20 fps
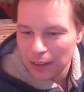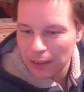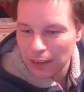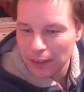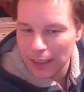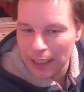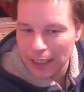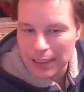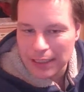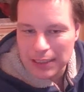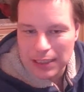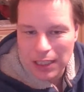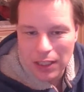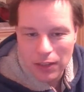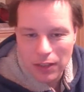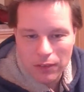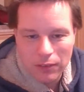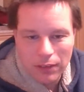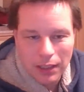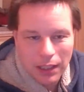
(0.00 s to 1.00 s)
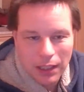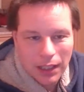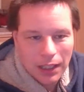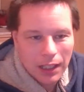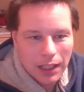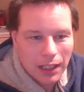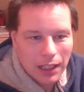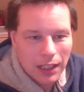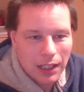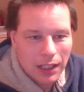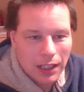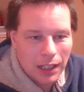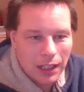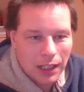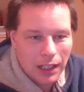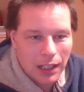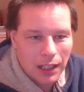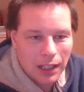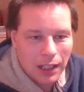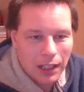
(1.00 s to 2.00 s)
Okay, so I'm
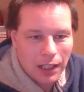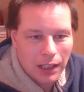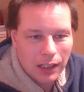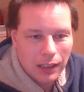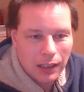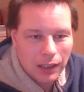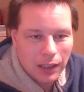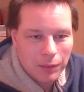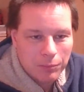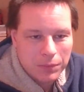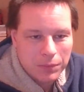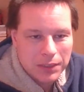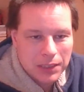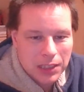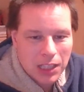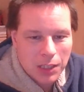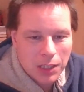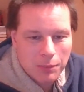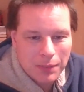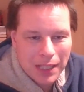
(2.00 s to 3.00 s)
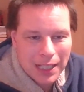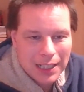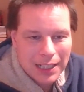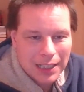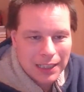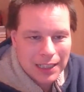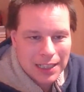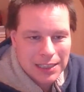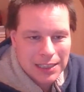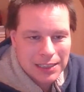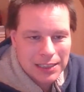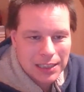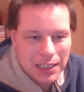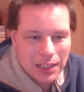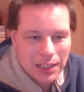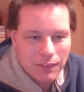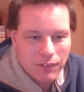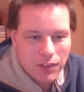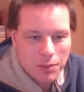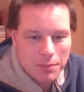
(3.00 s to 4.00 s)
going to be ending this
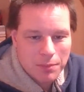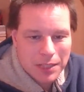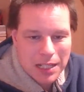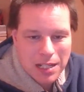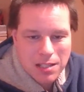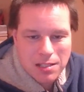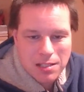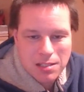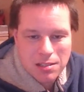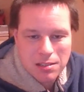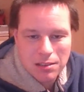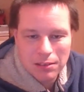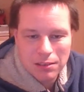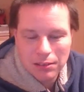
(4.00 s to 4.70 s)
in a few minutes.